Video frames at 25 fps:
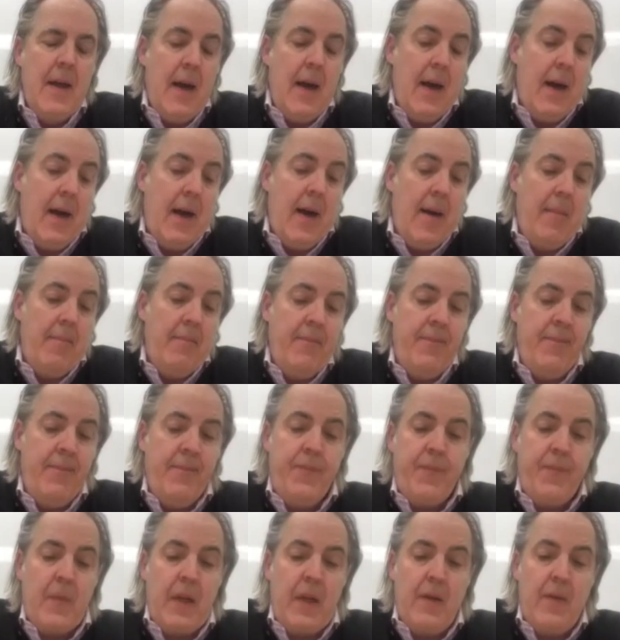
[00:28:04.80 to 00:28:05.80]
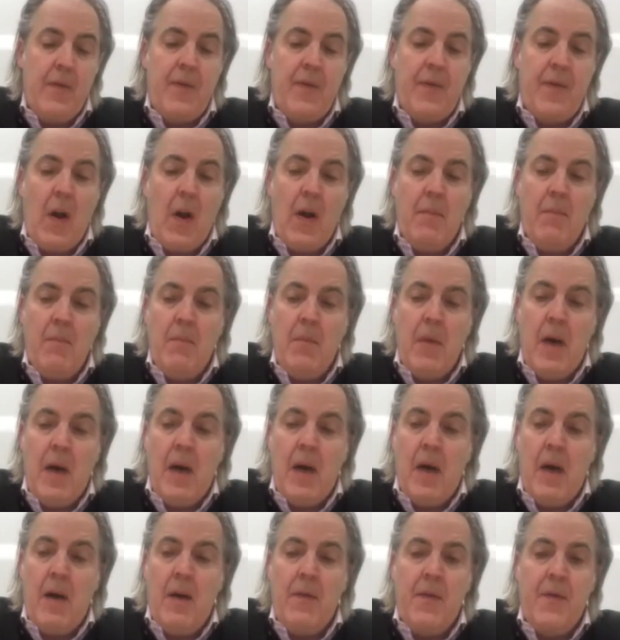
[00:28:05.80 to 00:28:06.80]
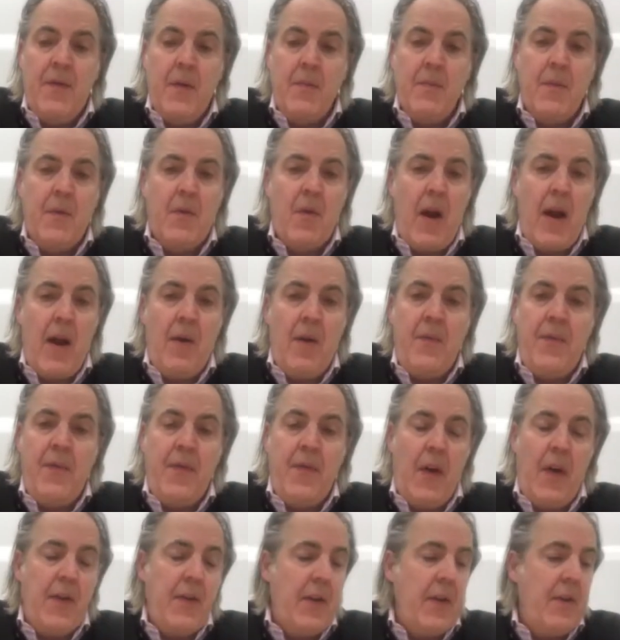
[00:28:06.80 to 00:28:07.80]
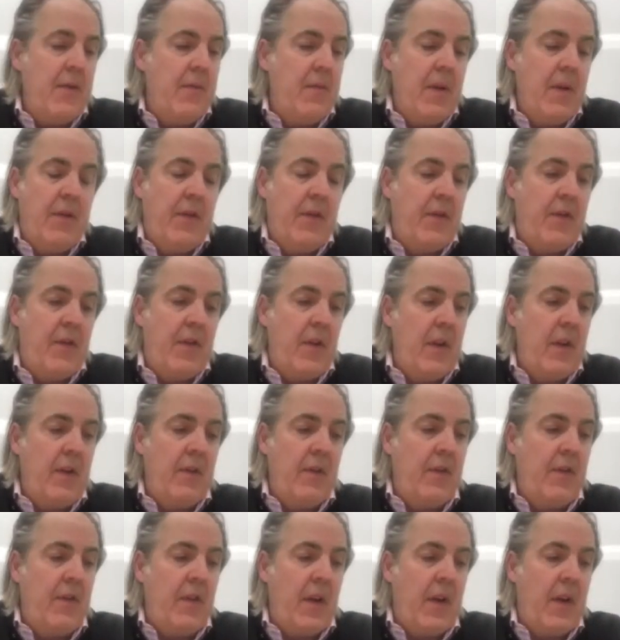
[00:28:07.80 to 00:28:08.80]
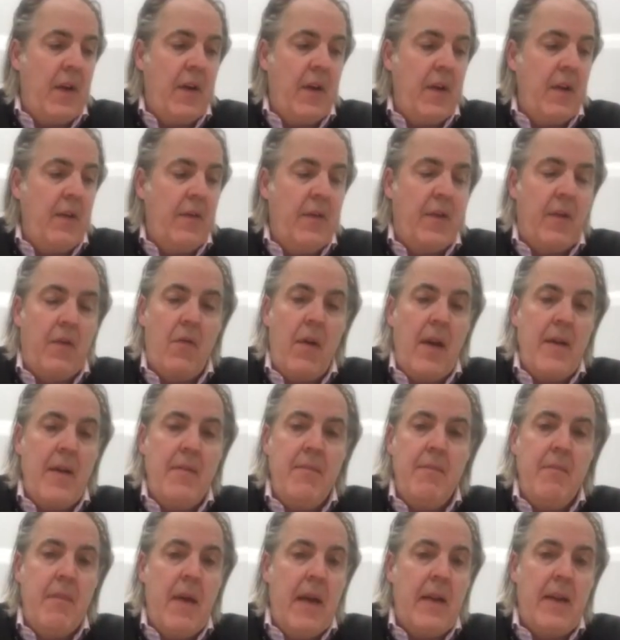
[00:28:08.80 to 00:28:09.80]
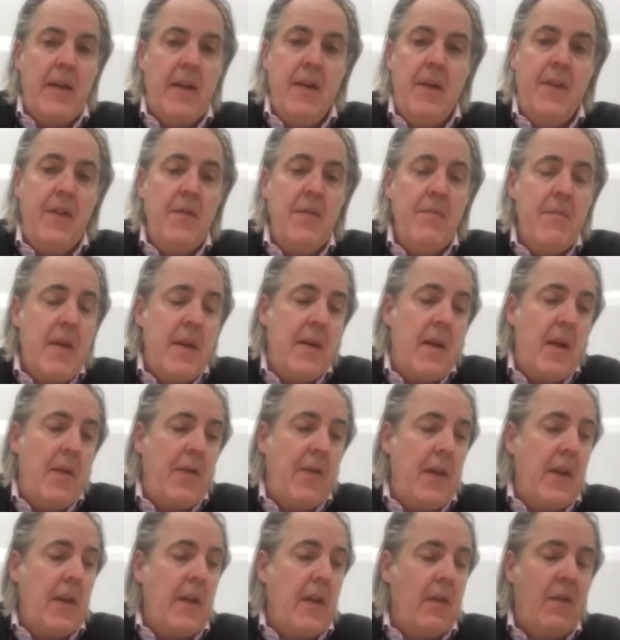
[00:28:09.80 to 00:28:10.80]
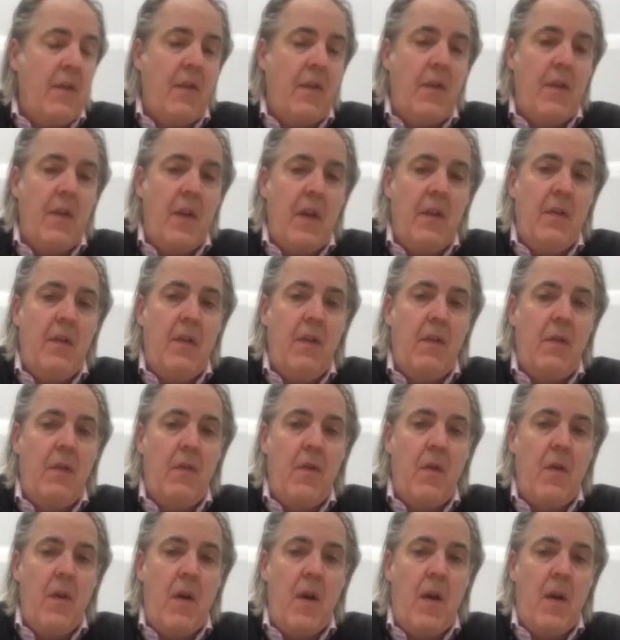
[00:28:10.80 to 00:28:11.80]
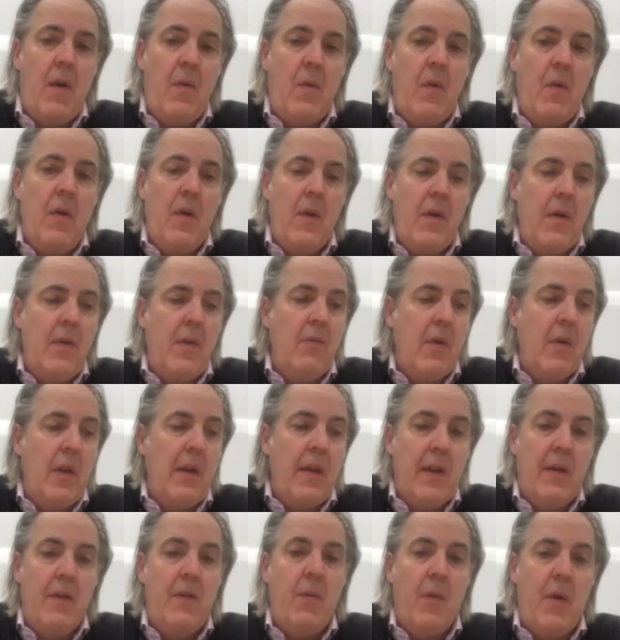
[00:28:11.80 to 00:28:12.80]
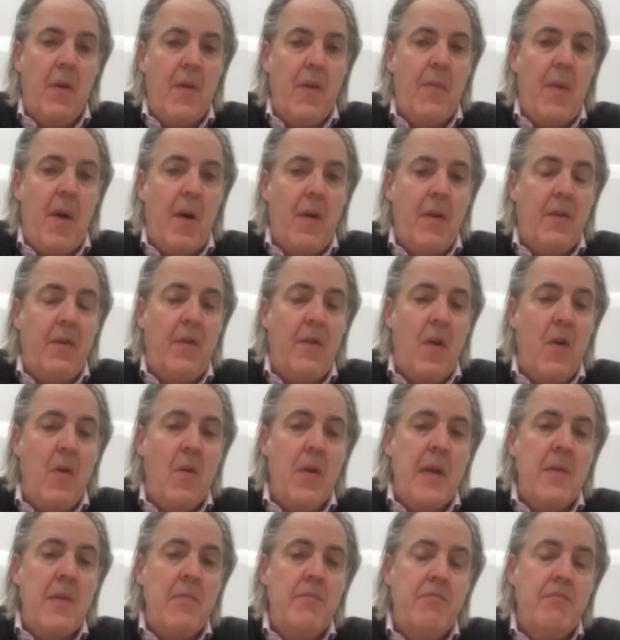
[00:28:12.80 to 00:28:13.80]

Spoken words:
from crowdfunded is a great mechanism, and I think it really is where the puck is going.